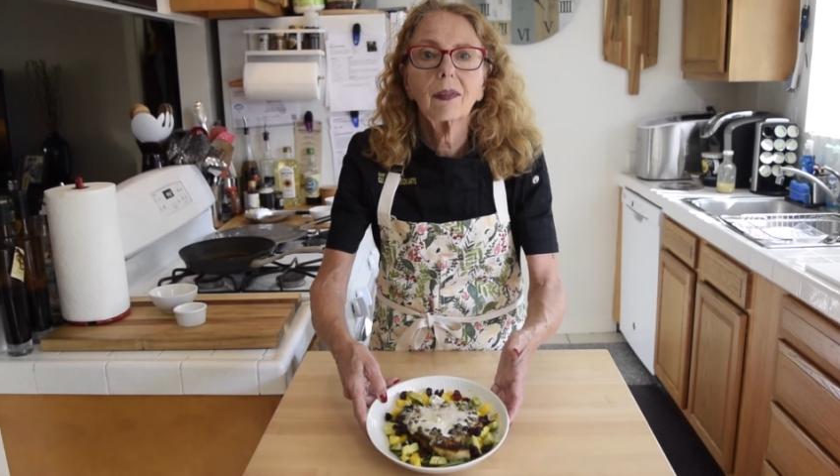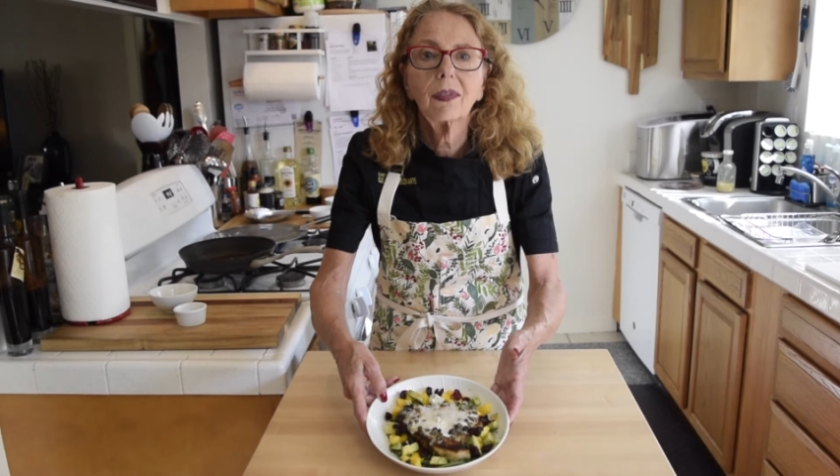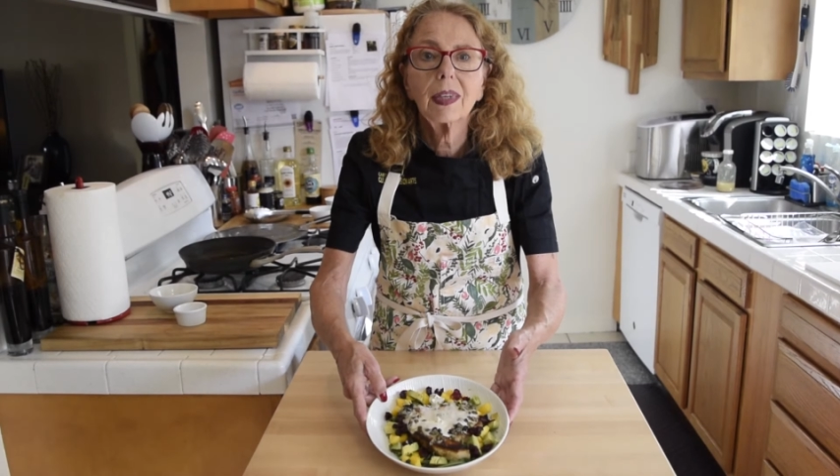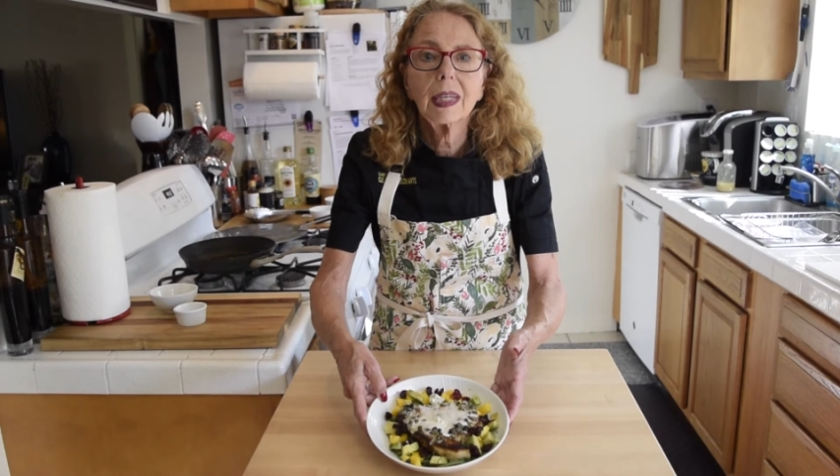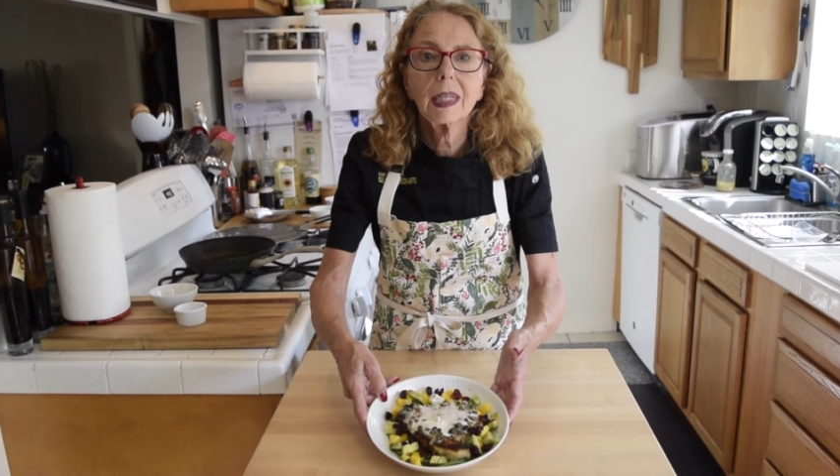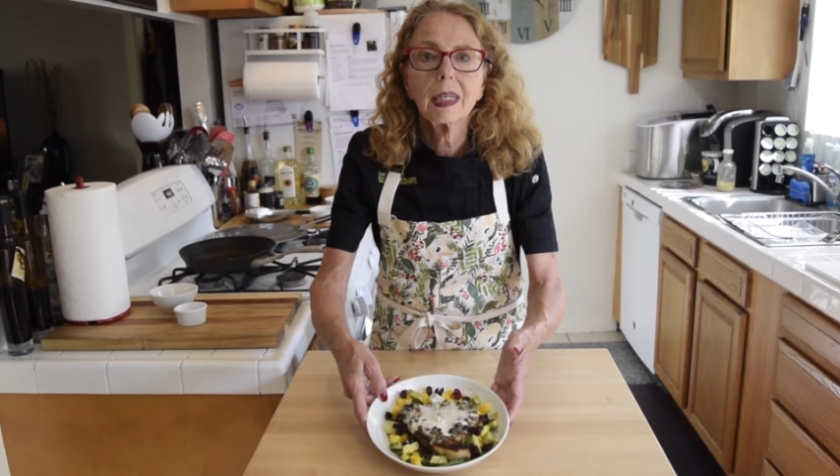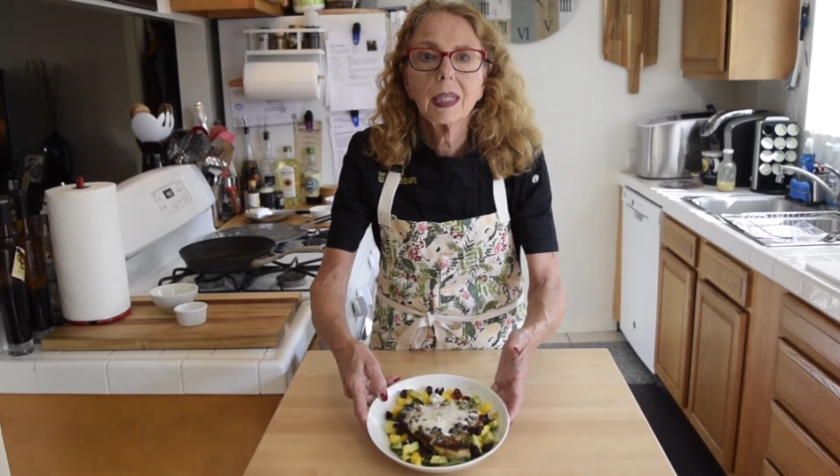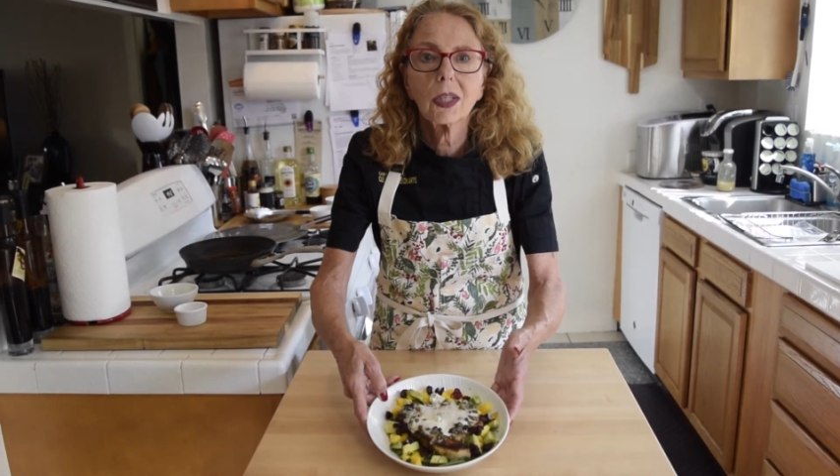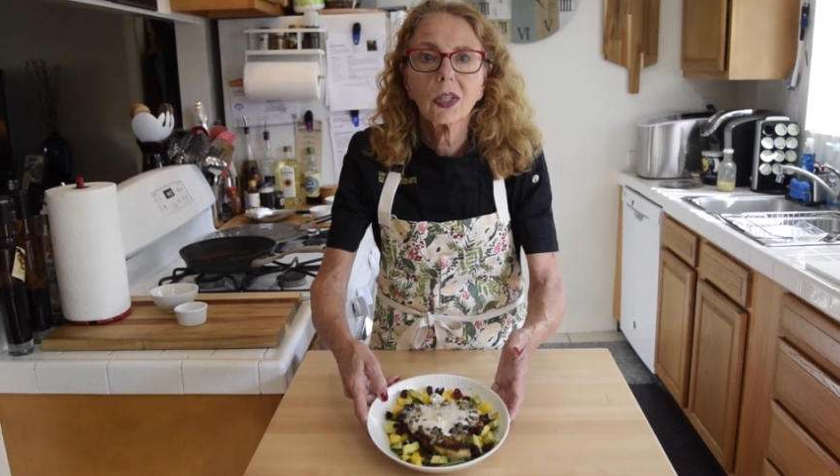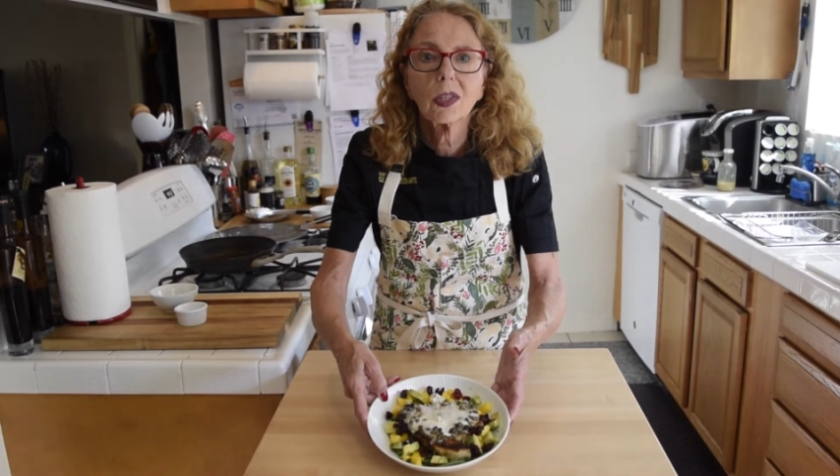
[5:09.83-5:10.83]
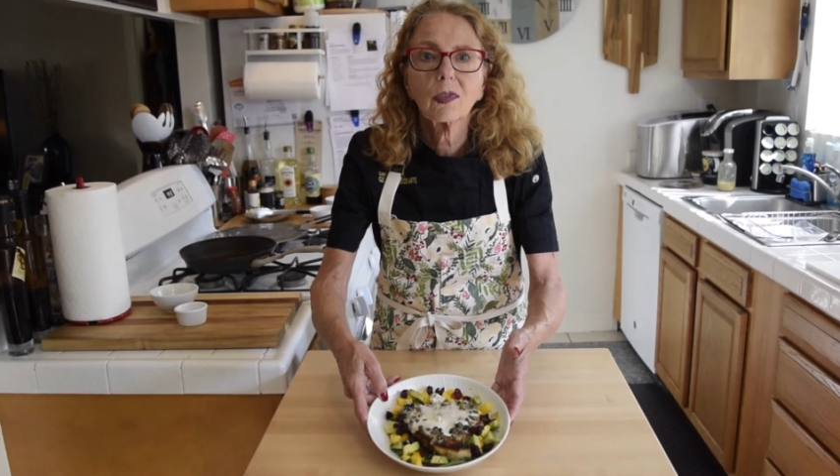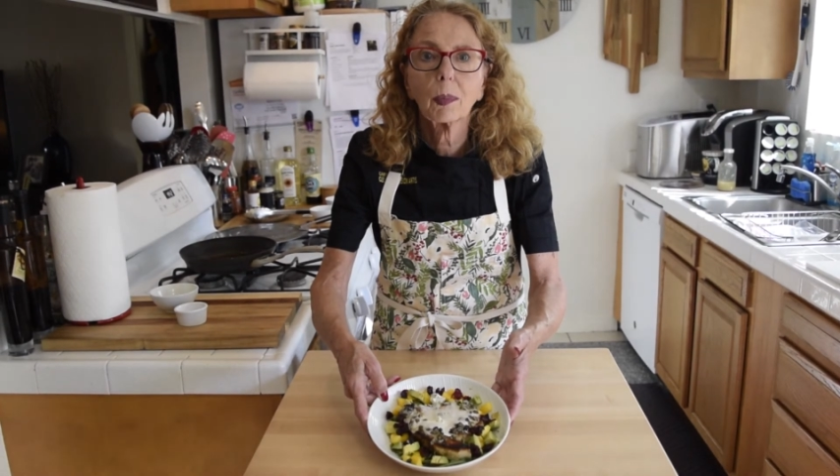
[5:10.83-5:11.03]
vegan dishes for